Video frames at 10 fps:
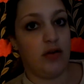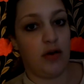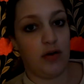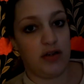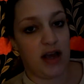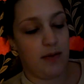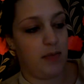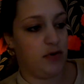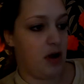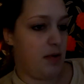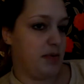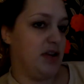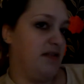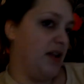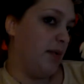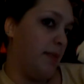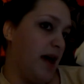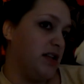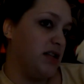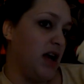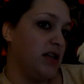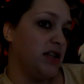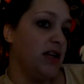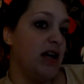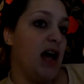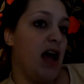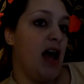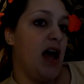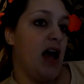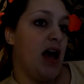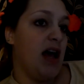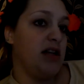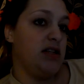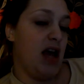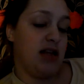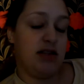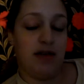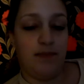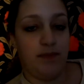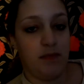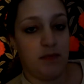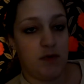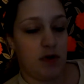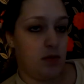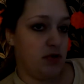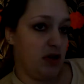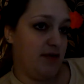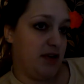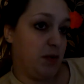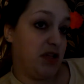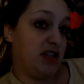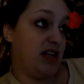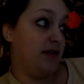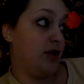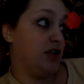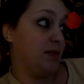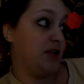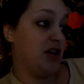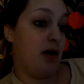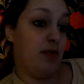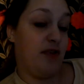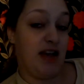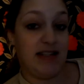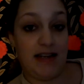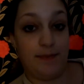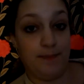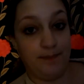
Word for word: we're going to try and make myself feel a bit better tonight. And yes, so I'm just going to finish watching this interview and jump in the shower before he gets in.